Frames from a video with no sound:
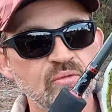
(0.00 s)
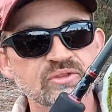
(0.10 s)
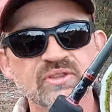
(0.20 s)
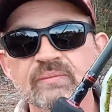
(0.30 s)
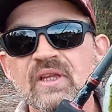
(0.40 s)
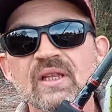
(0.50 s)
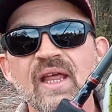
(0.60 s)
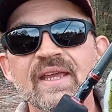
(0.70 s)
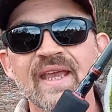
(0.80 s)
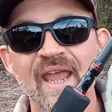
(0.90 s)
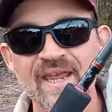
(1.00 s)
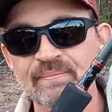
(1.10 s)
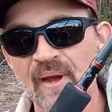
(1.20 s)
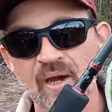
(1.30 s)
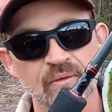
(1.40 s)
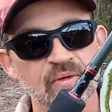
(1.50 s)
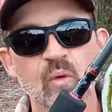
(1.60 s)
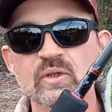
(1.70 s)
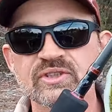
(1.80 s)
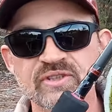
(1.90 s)
to something like
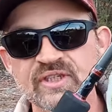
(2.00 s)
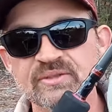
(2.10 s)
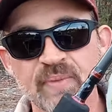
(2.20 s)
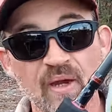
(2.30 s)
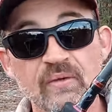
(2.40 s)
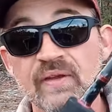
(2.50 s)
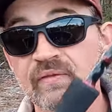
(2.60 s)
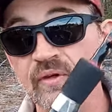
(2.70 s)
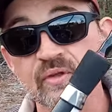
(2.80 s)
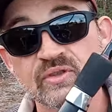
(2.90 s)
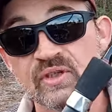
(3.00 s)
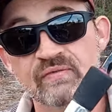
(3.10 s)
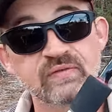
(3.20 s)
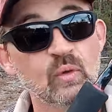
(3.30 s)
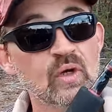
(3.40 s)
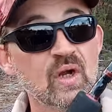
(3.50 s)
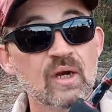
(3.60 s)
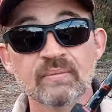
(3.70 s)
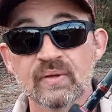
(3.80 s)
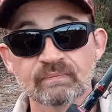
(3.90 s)
8-pound or 6-pound if you're using
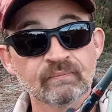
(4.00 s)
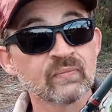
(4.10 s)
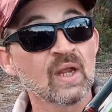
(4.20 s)
fluorocarbon.